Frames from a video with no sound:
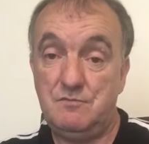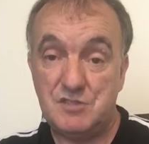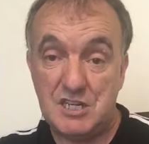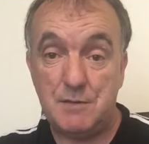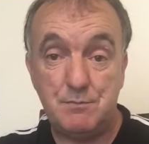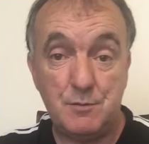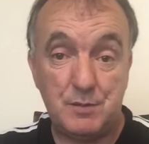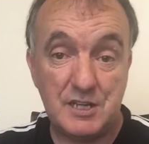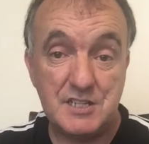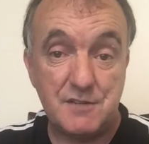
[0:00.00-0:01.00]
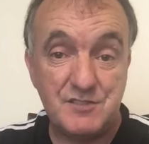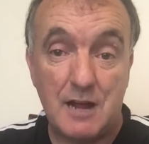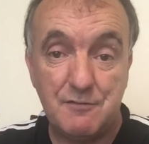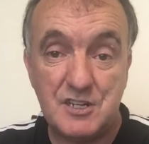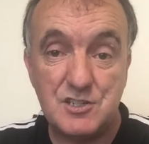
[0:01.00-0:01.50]
deep the police have
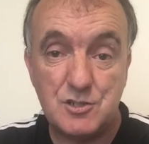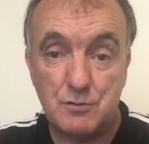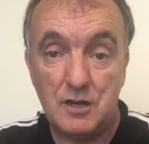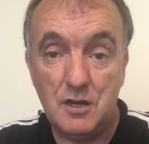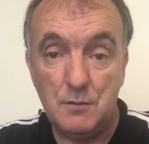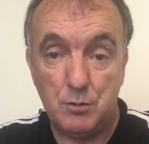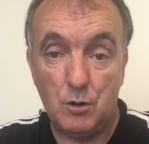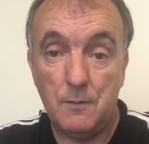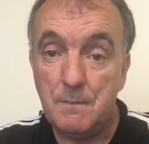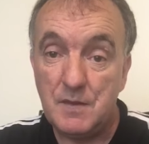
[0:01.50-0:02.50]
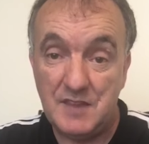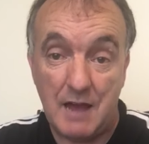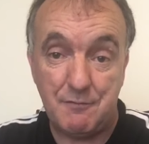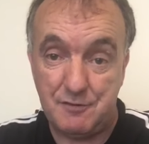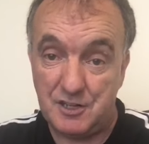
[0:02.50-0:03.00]
delved into it, but
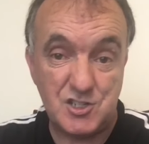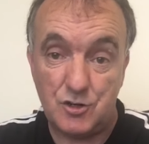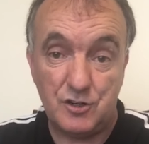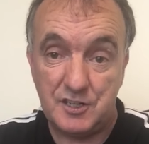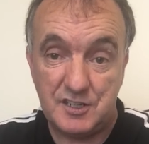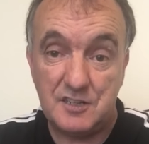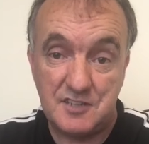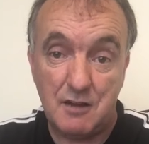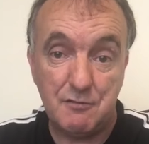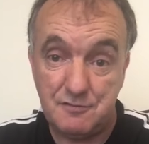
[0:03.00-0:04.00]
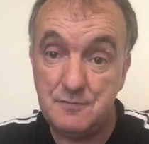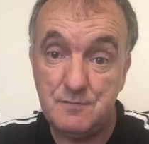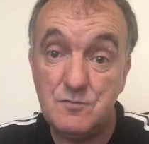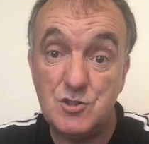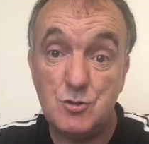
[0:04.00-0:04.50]
Netflix certainly didn't delve
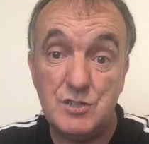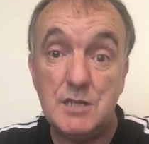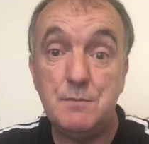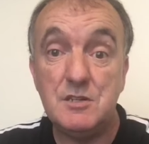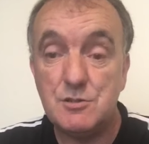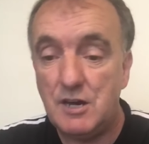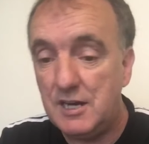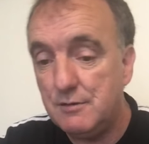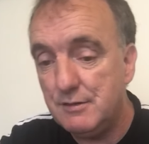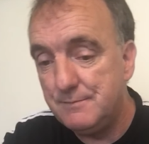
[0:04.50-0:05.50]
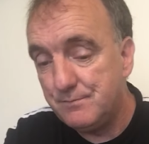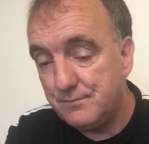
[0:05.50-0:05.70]
too deep into it anyway.